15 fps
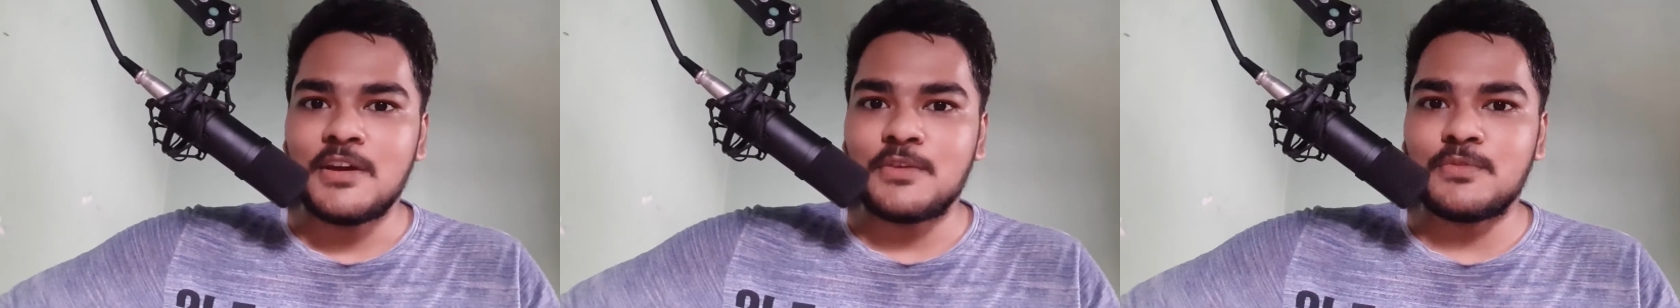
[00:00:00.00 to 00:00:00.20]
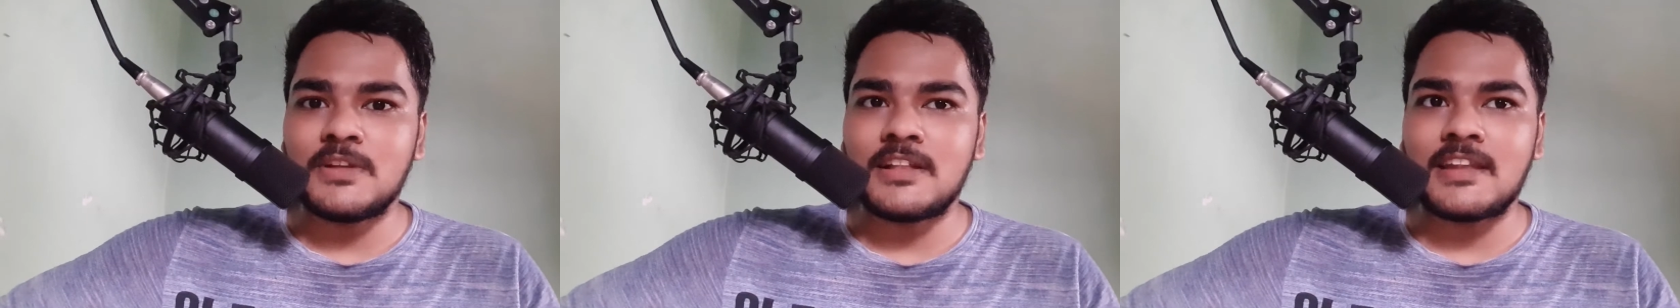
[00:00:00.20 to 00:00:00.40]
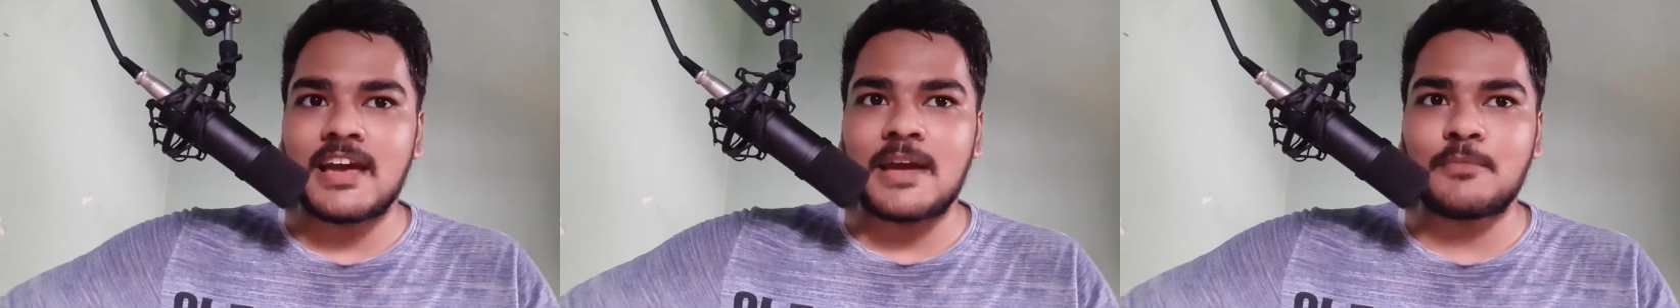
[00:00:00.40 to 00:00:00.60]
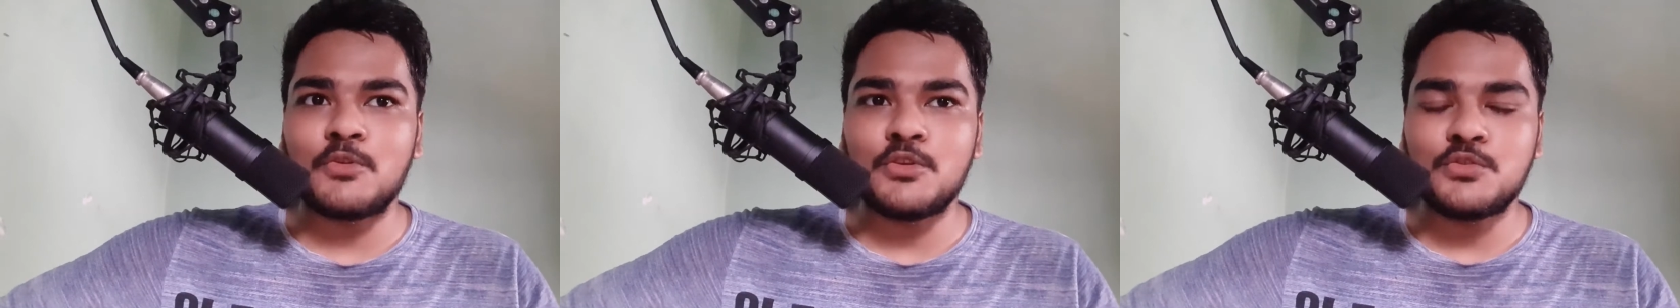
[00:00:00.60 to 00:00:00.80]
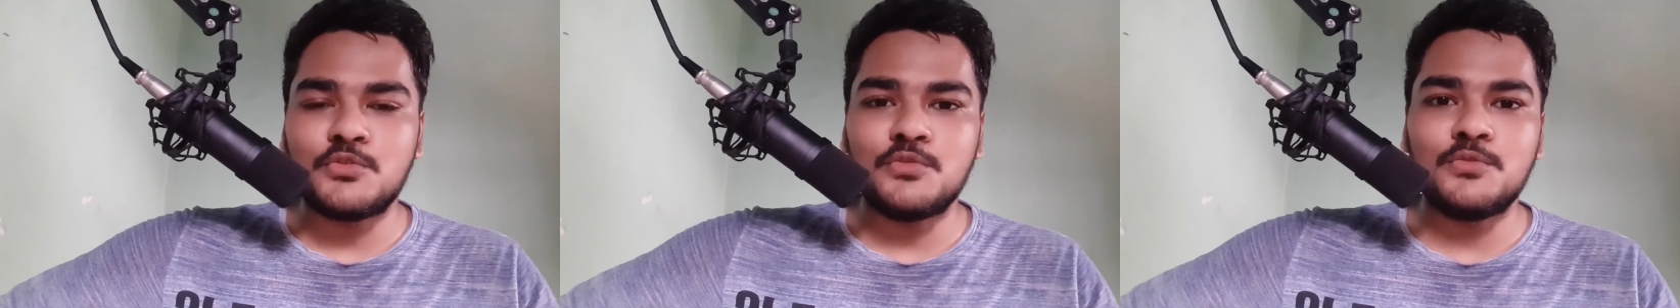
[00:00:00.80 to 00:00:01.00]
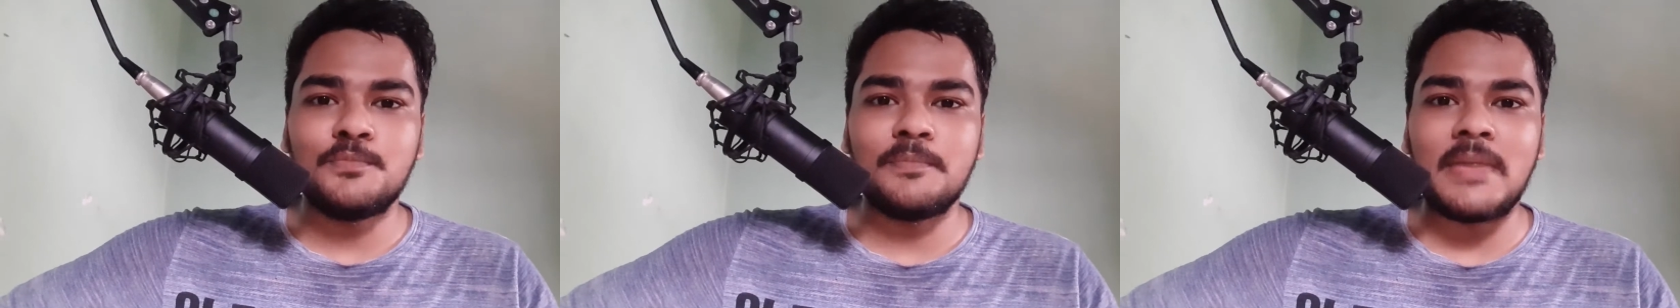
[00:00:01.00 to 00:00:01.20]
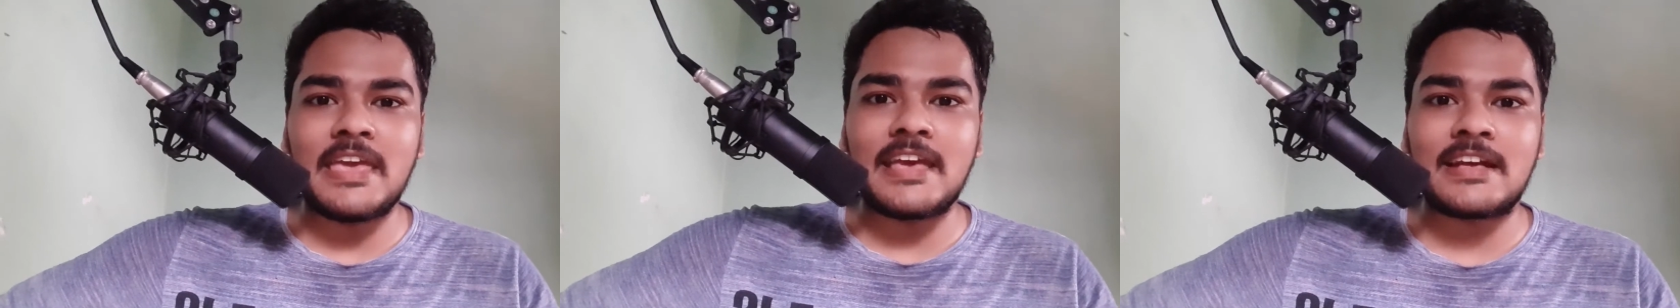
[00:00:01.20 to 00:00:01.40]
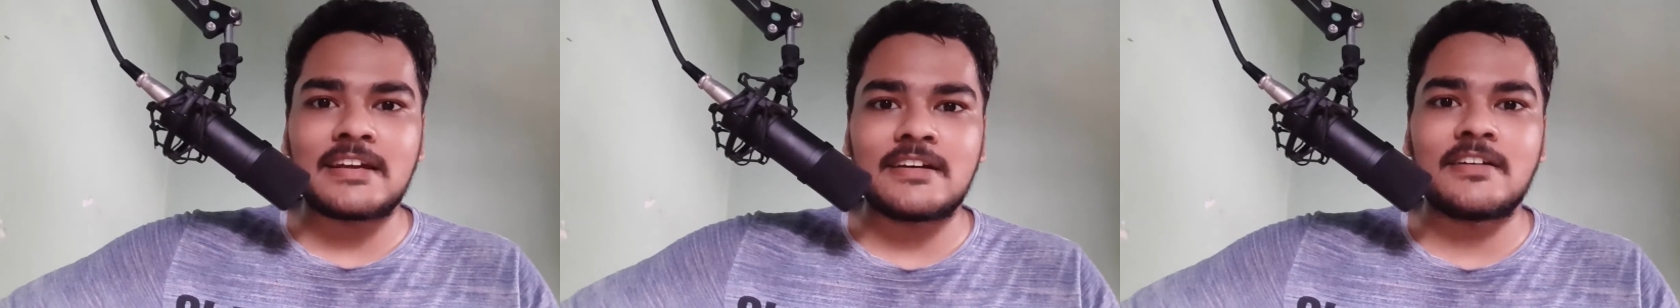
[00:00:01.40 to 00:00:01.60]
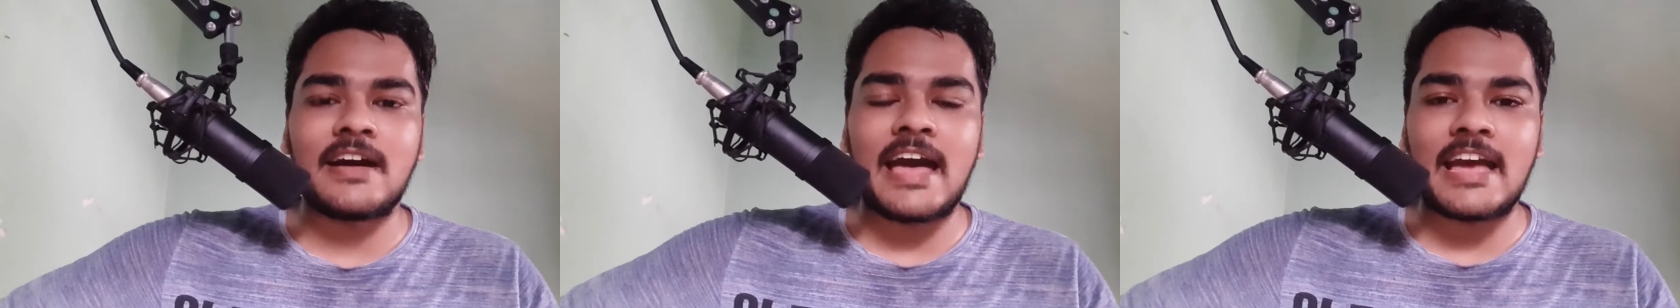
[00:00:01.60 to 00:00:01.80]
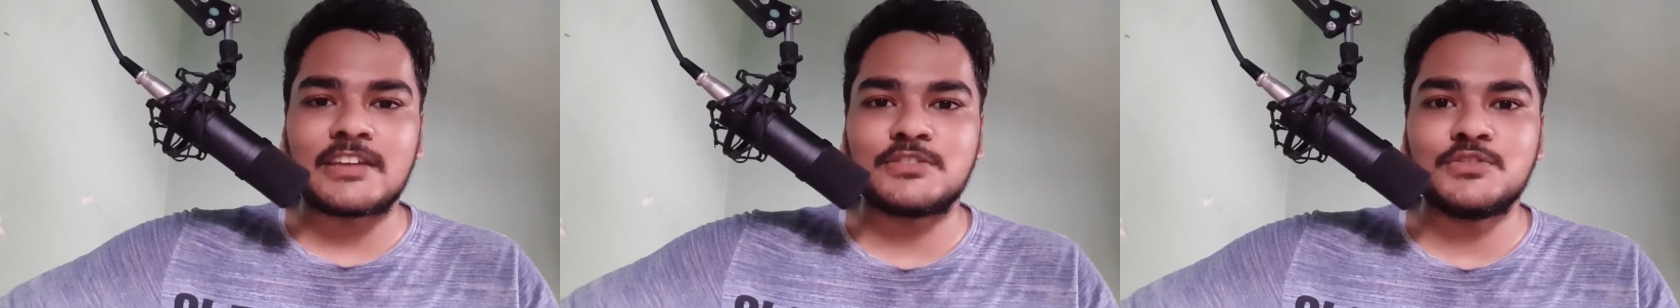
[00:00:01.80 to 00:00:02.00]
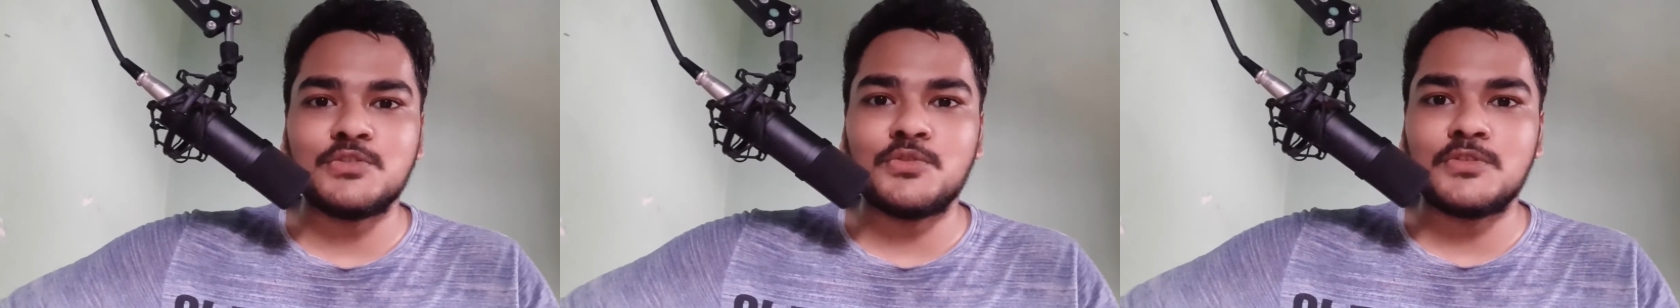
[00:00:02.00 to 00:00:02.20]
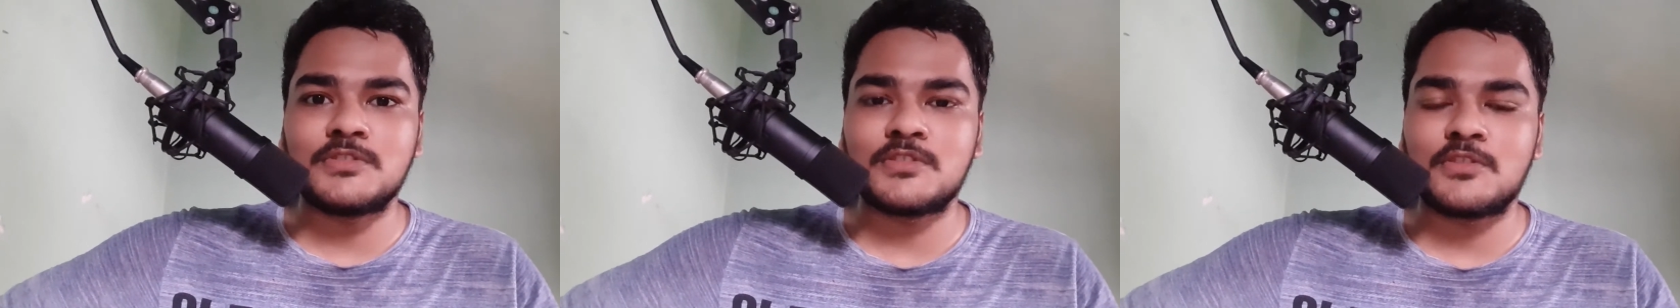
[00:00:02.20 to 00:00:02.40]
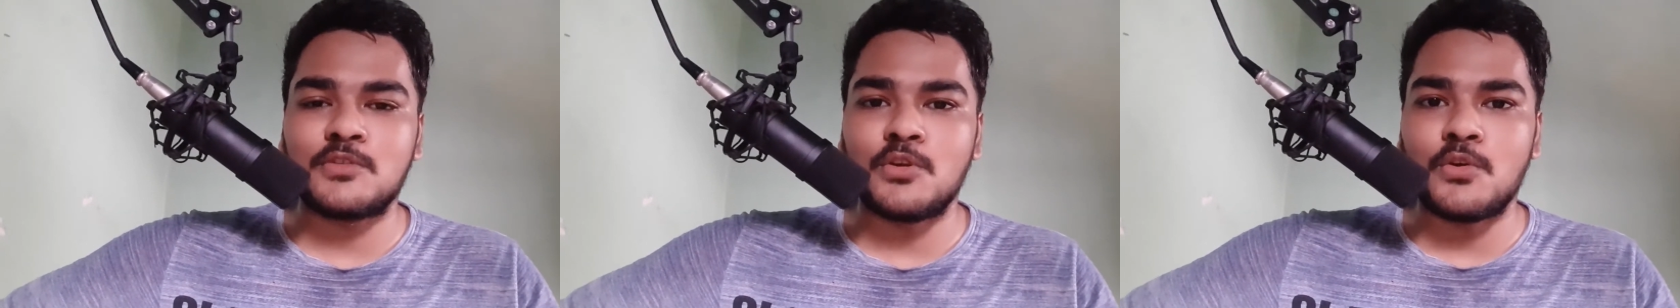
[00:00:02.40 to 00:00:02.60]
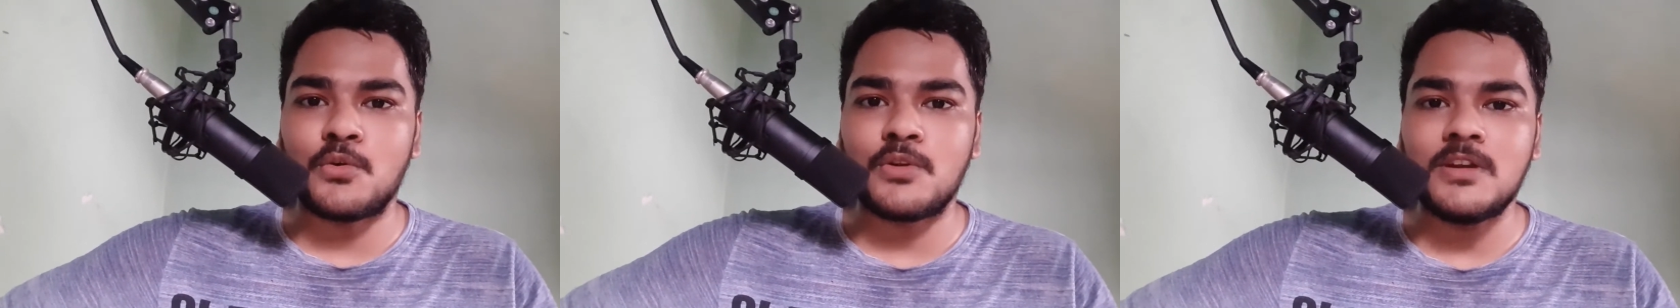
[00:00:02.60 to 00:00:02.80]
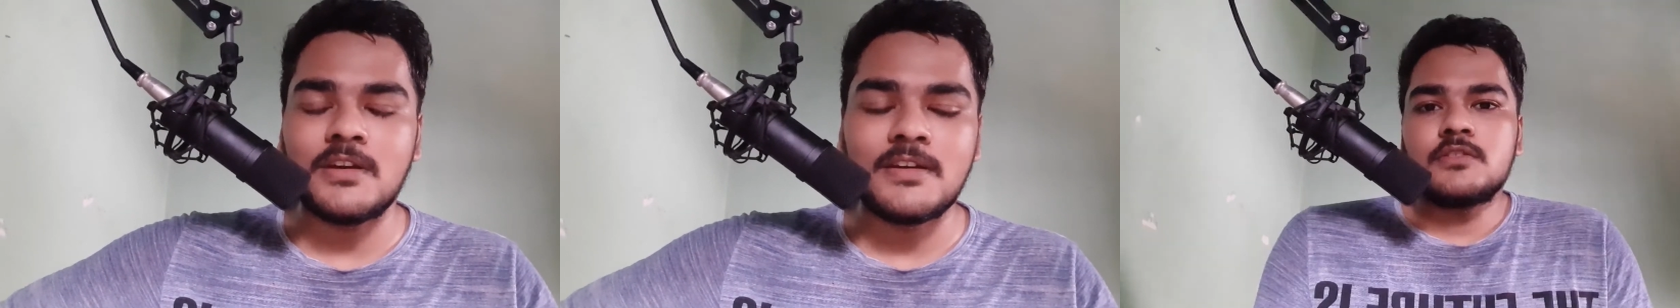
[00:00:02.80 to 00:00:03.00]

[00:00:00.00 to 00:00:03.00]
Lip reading: well, I'm going to make a Hashnode's clone.